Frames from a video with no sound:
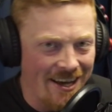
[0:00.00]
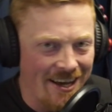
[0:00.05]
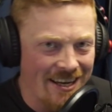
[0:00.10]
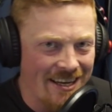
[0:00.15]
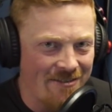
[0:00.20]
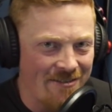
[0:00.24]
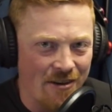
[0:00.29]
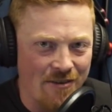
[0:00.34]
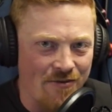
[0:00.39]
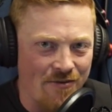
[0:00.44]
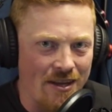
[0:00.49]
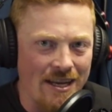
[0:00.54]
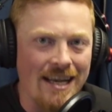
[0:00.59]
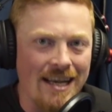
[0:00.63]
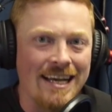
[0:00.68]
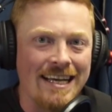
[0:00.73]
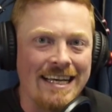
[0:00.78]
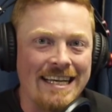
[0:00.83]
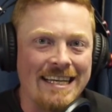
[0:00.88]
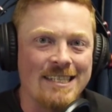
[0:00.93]

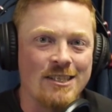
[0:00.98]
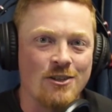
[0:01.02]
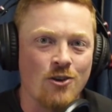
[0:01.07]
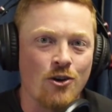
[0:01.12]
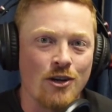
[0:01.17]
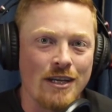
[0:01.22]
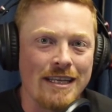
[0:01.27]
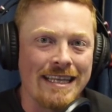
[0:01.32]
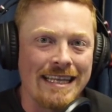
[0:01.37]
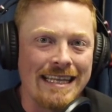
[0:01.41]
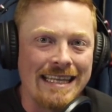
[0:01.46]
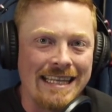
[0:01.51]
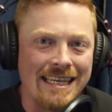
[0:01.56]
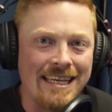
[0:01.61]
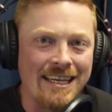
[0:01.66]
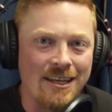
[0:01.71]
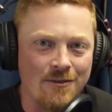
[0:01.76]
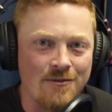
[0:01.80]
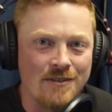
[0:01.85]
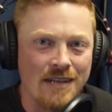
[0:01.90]
Kvikvinia is not in the
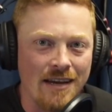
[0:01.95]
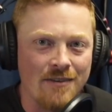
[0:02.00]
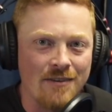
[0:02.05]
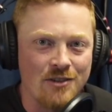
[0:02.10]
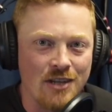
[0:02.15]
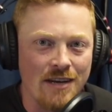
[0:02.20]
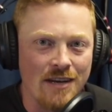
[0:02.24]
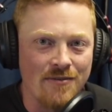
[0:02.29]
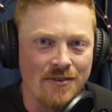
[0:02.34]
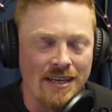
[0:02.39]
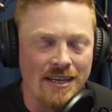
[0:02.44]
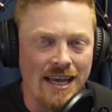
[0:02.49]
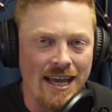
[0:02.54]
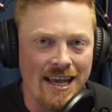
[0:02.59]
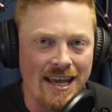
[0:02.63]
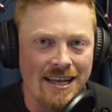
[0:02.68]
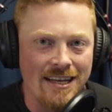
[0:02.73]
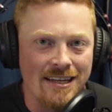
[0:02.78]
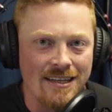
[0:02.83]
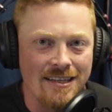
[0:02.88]
league of Dave Chaffee,
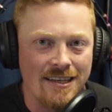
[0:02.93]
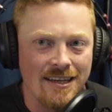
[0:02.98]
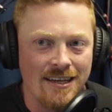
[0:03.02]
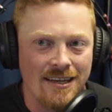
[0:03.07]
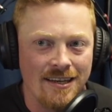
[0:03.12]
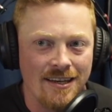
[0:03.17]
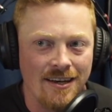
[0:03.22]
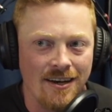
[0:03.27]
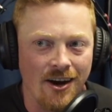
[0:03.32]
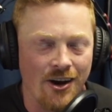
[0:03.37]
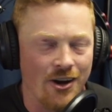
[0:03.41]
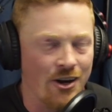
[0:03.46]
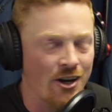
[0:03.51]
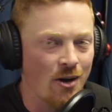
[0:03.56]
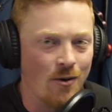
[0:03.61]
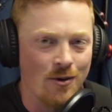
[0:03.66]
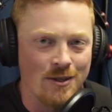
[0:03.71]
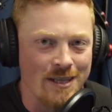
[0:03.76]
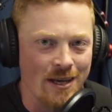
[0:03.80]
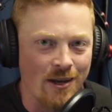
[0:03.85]
and I don't
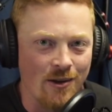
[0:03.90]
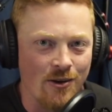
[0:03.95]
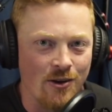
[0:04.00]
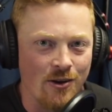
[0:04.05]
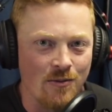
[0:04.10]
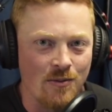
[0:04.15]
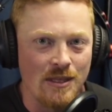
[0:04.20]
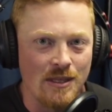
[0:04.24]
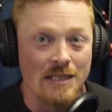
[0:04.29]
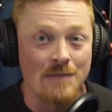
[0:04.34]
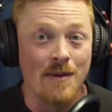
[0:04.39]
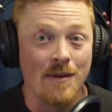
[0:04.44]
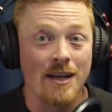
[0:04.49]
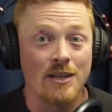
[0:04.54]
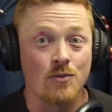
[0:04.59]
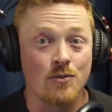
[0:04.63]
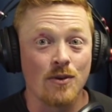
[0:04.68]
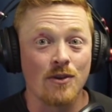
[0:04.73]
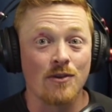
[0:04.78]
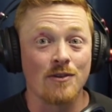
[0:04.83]
know what's going on with this
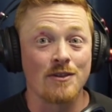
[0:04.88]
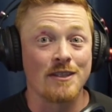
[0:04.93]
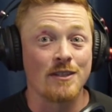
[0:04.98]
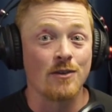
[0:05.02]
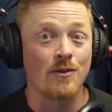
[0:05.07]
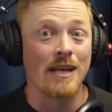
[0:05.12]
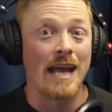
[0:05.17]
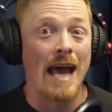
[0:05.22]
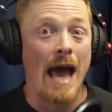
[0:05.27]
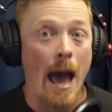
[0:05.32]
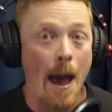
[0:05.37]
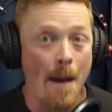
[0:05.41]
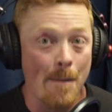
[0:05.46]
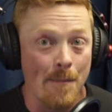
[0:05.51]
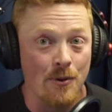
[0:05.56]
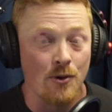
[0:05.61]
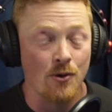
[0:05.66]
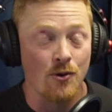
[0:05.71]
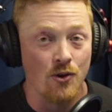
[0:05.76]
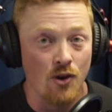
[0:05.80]
match, whether it's still going to
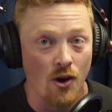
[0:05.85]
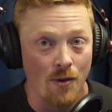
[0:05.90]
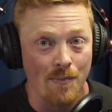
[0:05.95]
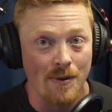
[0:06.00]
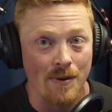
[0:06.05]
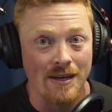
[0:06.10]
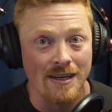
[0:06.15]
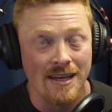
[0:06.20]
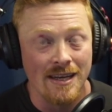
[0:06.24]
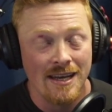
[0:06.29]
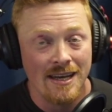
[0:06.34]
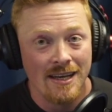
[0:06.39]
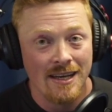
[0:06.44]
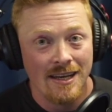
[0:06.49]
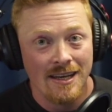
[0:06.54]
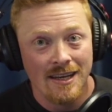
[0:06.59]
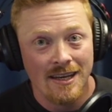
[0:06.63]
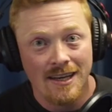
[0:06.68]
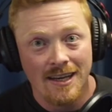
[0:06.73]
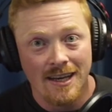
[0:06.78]
happen or not, but
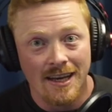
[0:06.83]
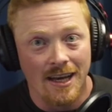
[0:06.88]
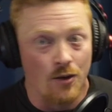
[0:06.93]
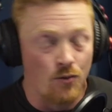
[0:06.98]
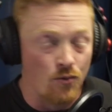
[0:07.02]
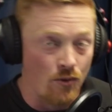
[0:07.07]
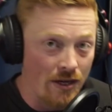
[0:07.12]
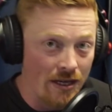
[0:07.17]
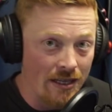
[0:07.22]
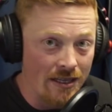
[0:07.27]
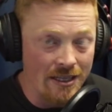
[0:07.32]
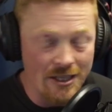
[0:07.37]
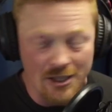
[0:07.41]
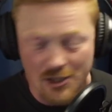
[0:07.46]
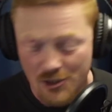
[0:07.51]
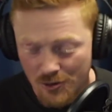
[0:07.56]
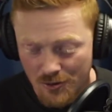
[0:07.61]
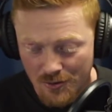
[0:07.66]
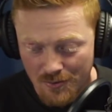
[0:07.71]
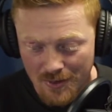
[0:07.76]
it really
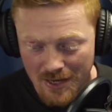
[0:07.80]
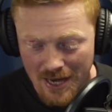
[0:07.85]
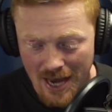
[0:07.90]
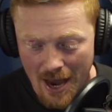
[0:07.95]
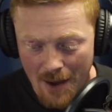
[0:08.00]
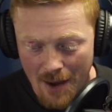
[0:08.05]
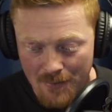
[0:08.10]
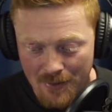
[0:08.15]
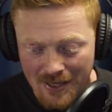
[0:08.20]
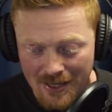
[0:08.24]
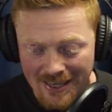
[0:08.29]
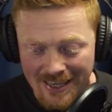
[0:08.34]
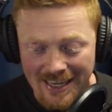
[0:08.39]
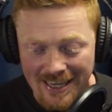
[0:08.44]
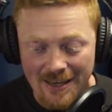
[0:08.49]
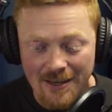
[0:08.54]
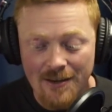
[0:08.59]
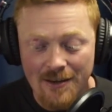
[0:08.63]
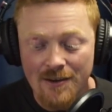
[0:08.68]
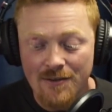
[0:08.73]
shouldn't be happening.
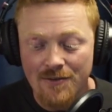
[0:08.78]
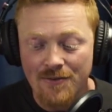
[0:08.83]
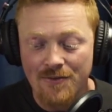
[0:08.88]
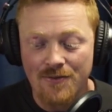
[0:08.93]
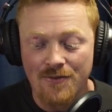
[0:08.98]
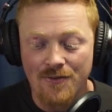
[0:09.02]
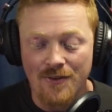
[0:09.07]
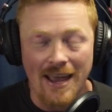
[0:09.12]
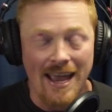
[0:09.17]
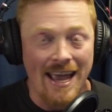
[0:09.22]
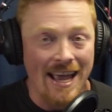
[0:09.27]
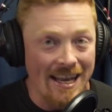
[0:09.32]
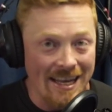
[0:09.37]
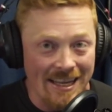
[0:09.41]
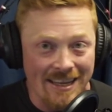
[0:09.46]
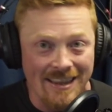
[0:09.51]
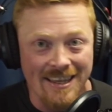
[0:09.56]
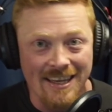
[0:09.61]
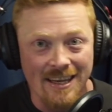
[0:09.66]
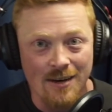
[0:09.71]
If
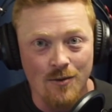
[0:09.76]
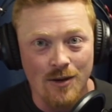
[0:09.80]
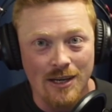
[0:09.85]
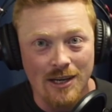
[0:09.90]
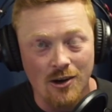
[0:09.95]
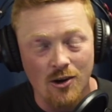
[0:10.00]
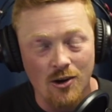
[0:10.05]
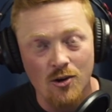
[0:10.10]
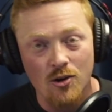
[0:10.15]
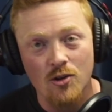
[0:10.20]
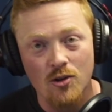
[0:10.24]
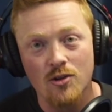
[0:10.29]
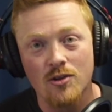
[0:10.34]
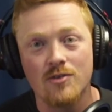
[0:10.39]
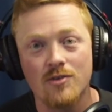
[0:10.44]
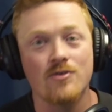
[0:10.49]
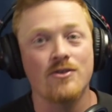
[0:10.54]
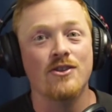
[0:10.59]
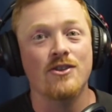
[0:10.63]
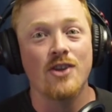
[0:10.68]
anything, we
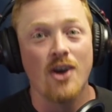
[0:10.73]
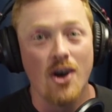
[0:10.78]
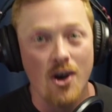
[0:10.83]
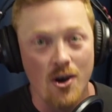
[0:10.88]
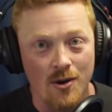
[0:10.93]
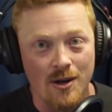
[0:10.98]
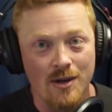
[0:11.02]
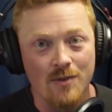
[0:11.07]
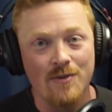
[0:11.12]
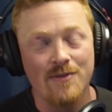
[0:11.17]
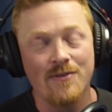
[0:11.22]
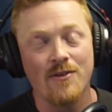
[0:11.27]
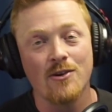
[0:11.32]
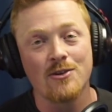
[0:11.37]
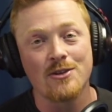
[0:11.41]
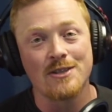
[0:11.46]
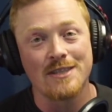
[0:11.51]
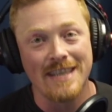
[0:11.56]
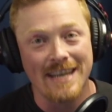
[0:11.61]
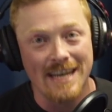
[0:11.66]
all know it. We've all
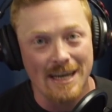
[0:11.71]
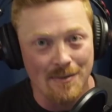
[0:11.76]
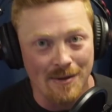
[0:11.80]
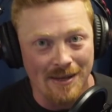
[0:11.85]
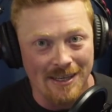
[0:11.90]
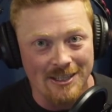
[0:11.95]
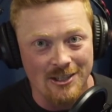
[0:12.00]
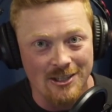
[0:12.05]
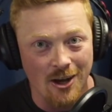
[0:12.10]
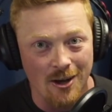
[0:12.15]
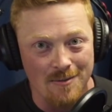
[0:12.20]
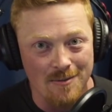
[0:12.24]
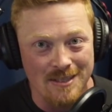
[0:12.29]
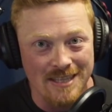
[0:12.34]
said it a million times.